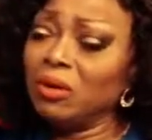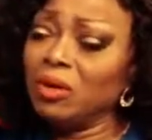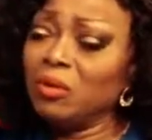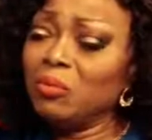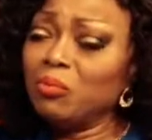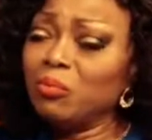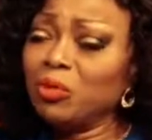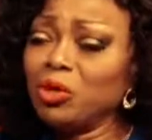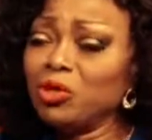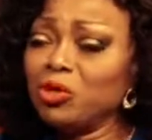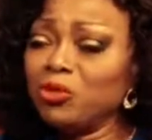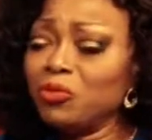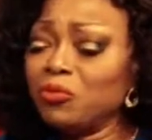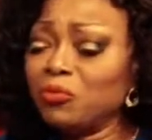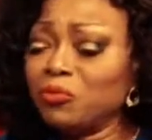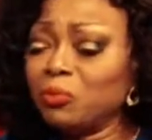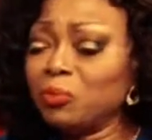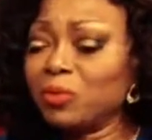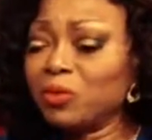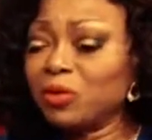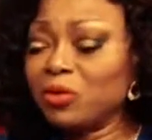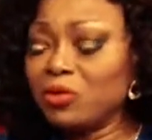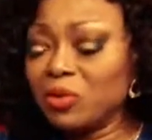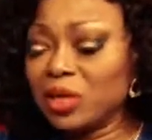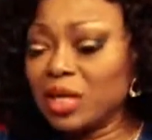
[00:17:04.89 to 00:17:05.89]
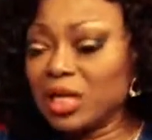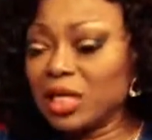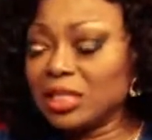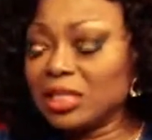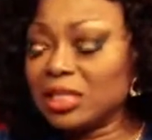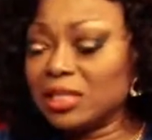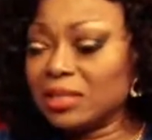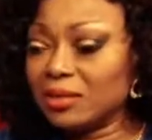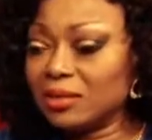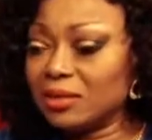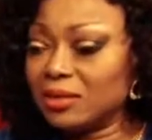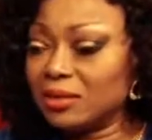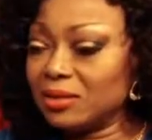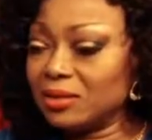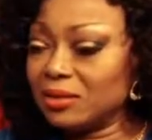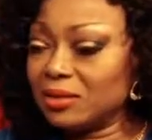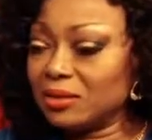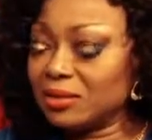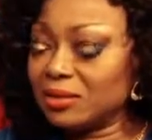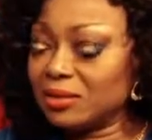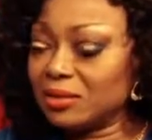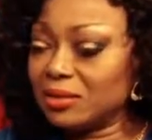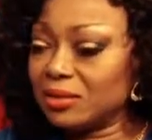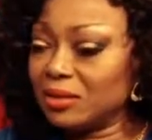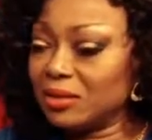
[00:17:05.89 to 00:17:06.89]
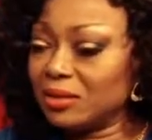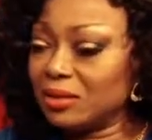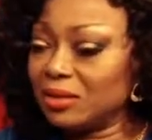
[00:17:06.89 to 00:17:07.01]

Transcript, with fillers: but you've created this,